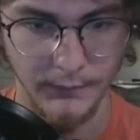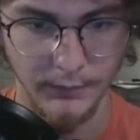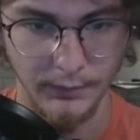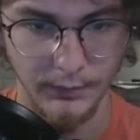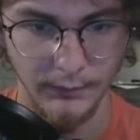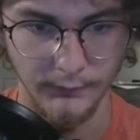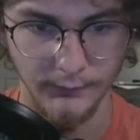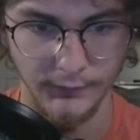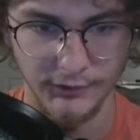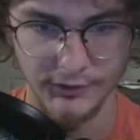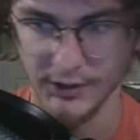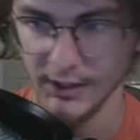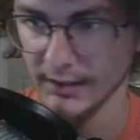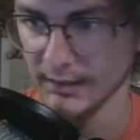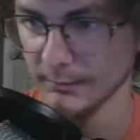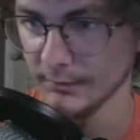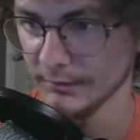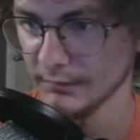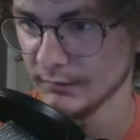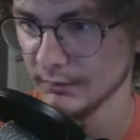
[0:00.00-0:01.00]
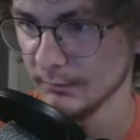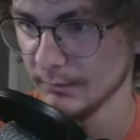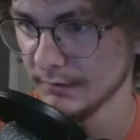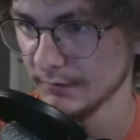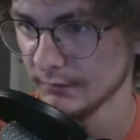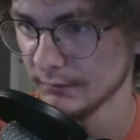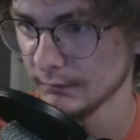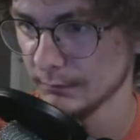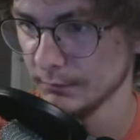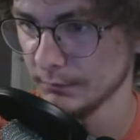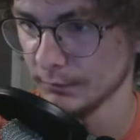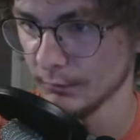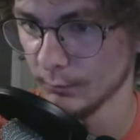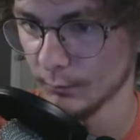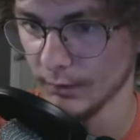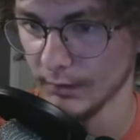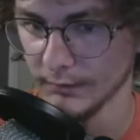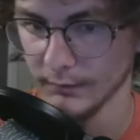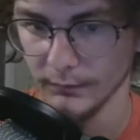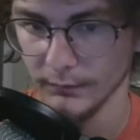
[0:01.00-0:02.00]
of the shot. And I'm actually going to make this a pure
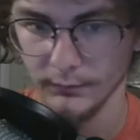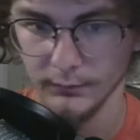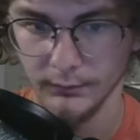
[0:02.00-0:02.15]
white.